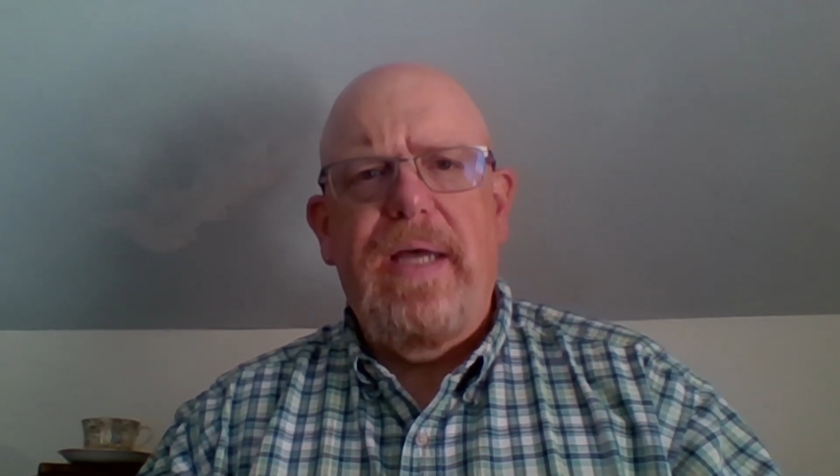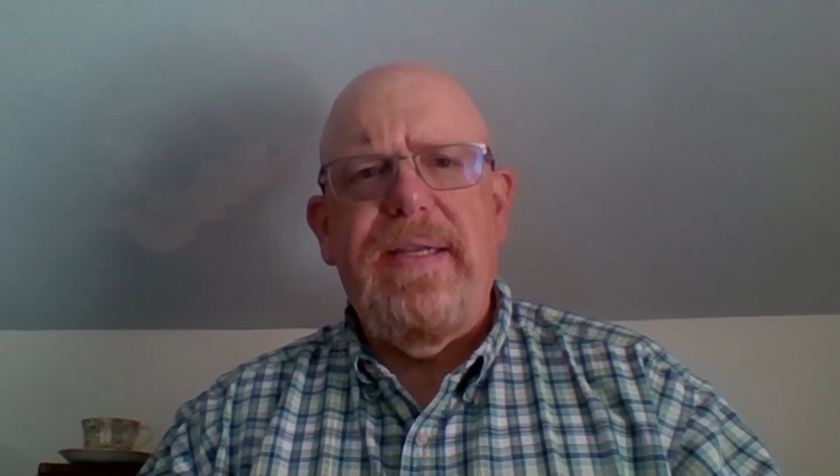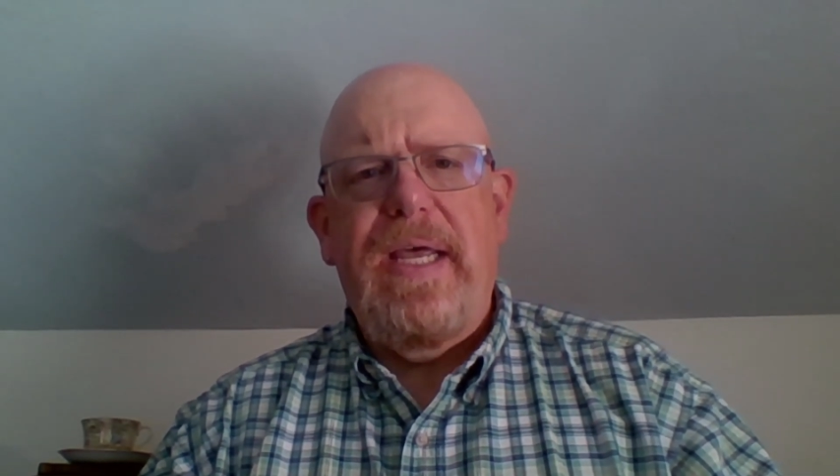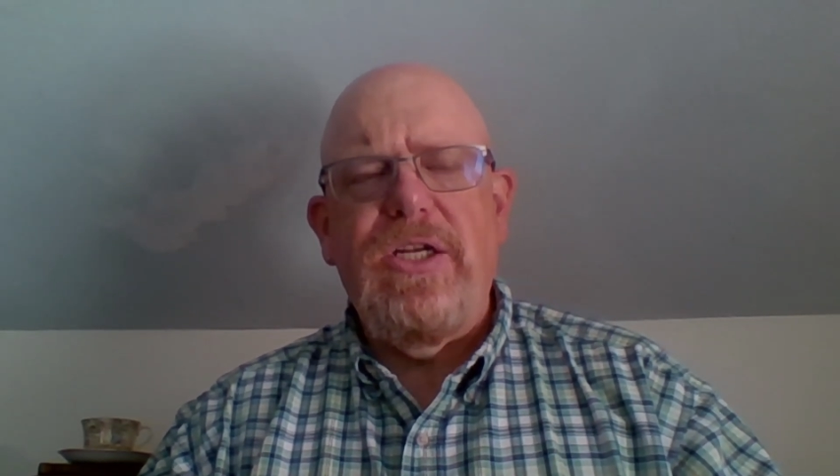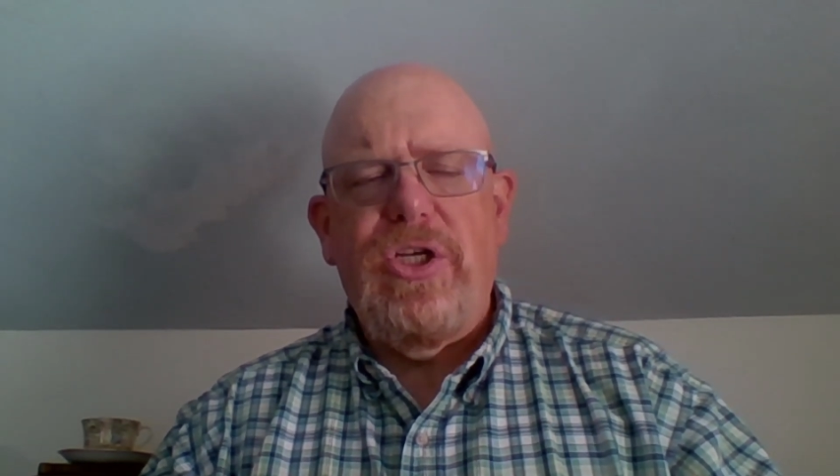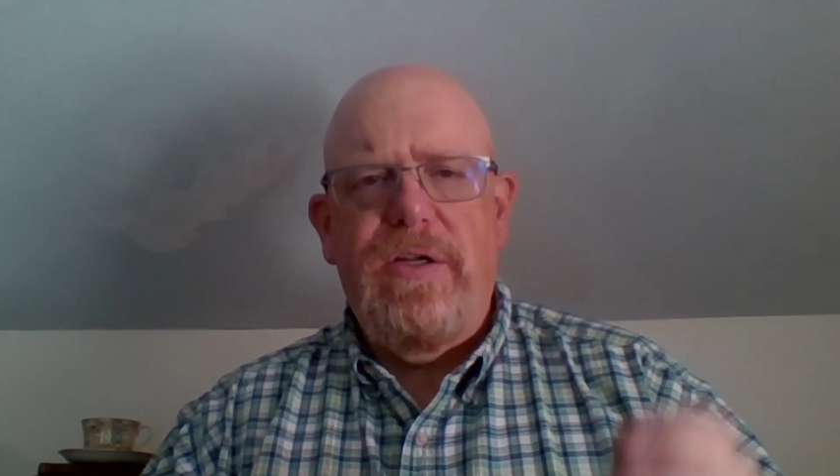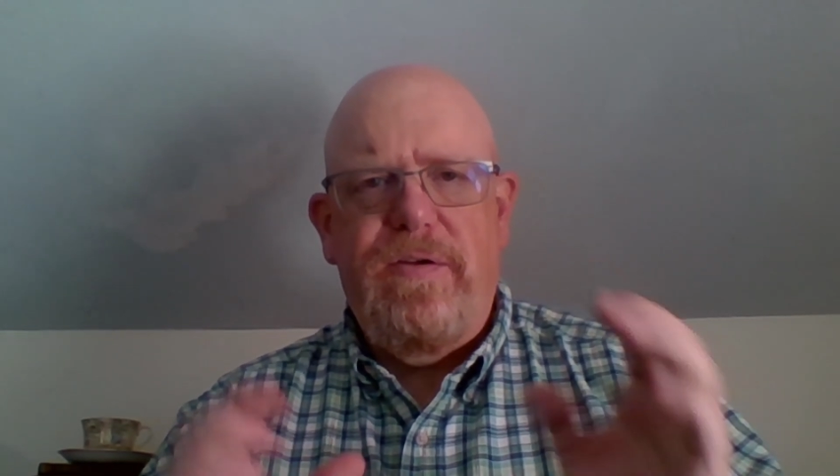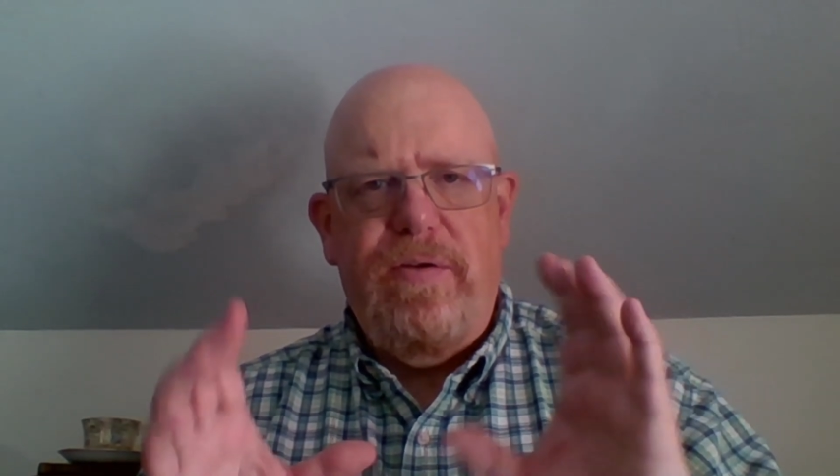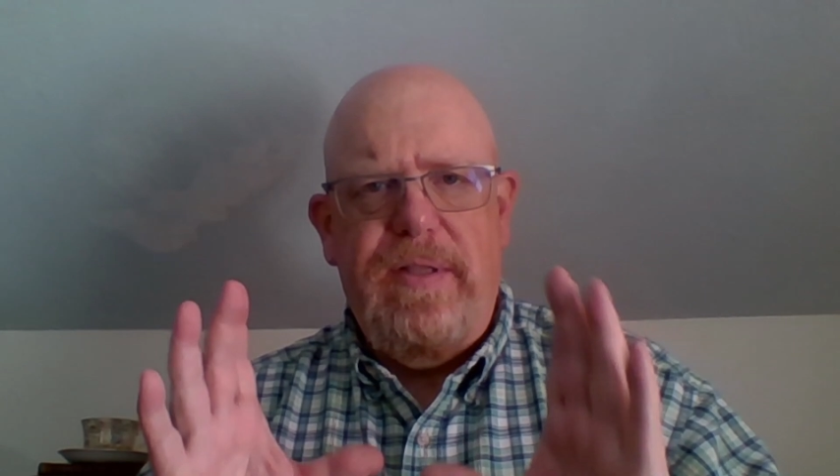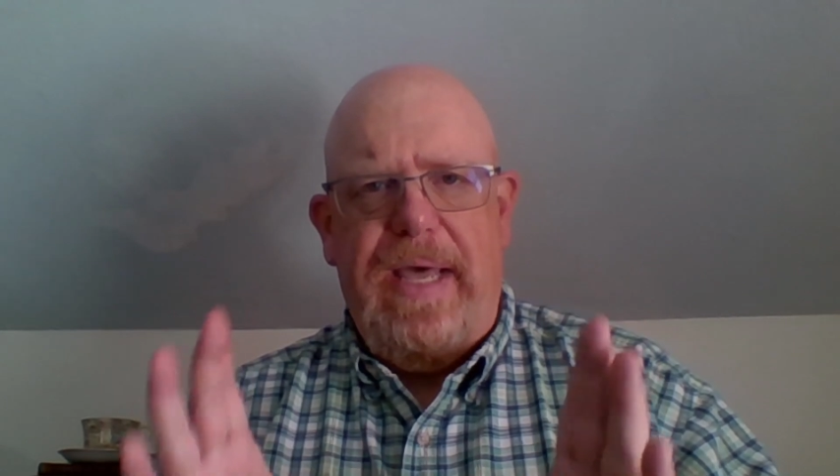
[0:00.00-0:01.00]
attention
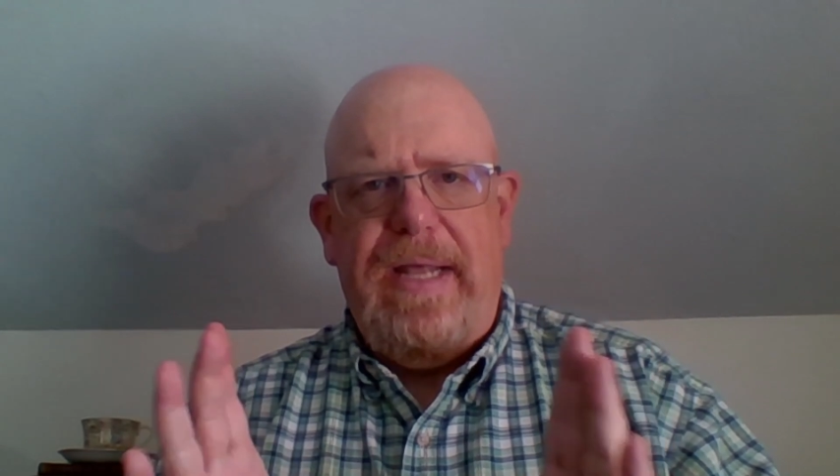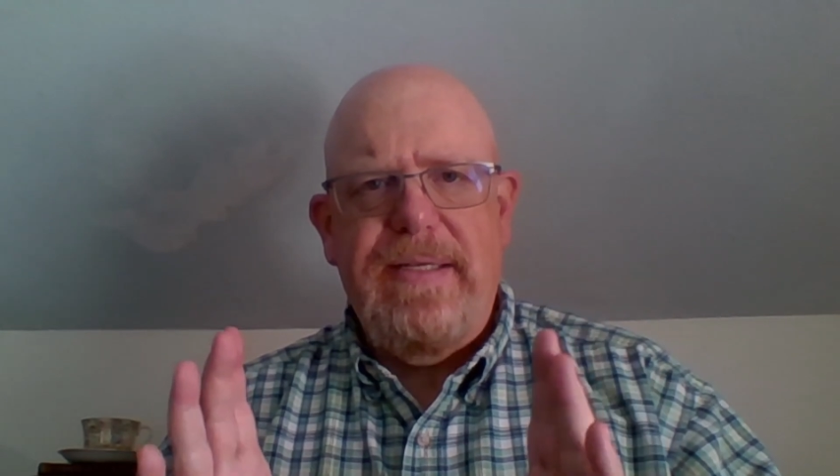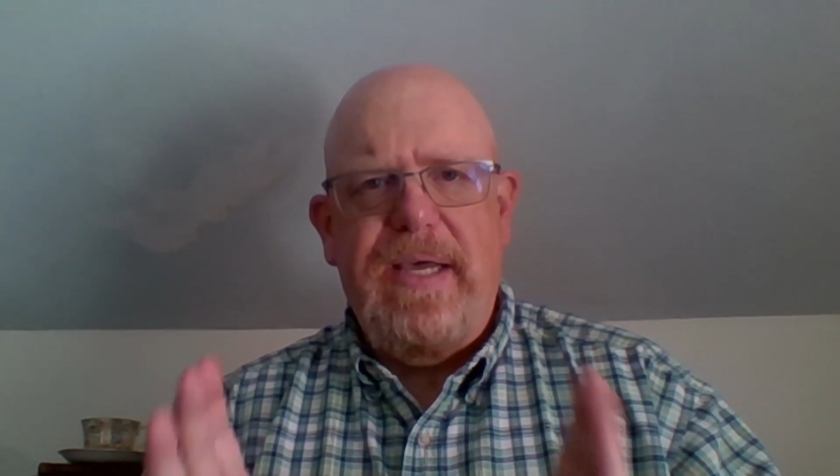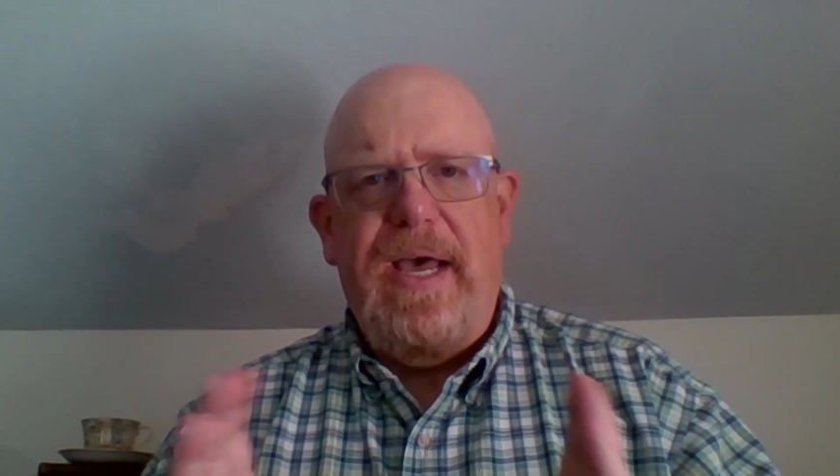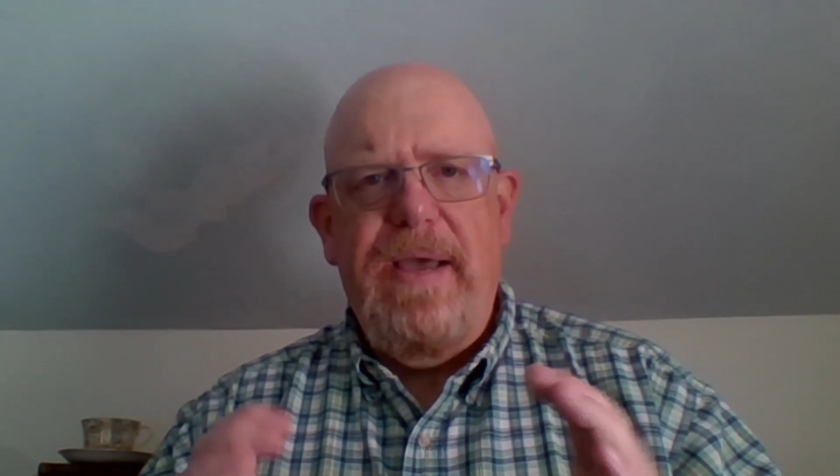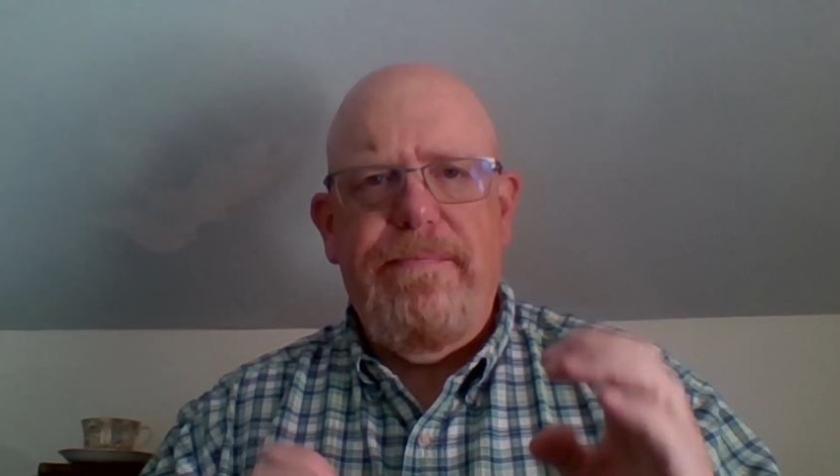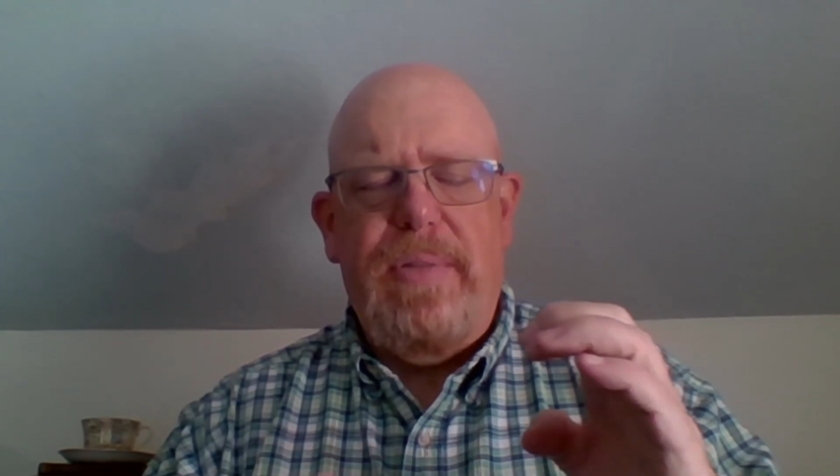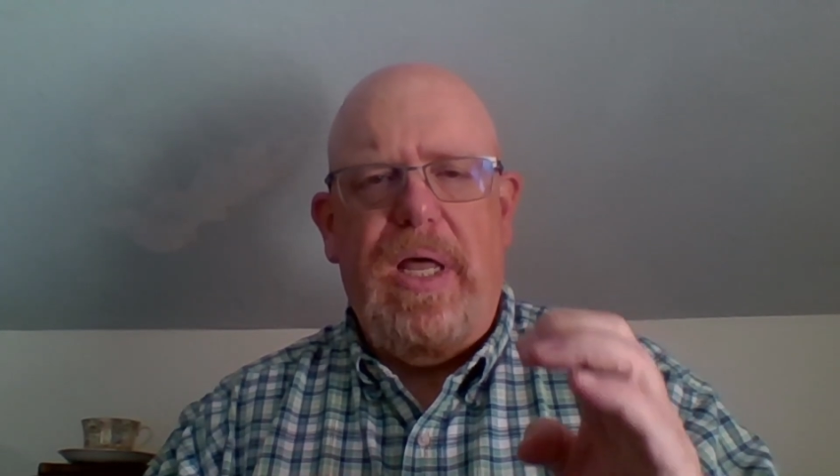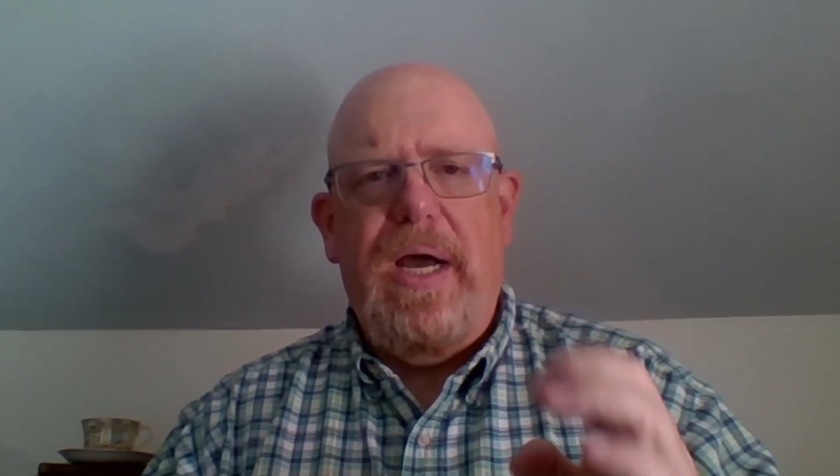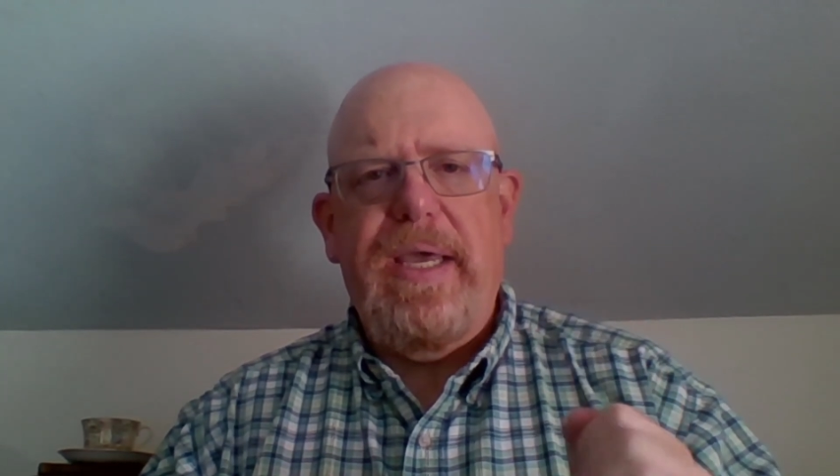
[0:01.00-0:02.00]
to that time
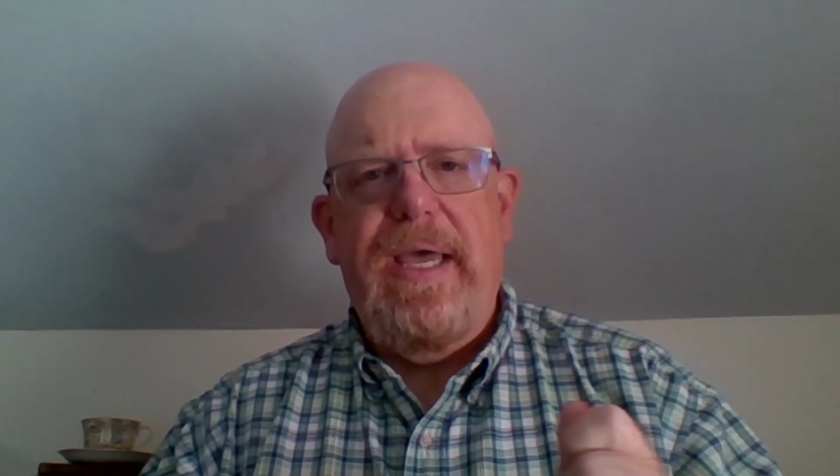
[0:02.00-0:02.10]
block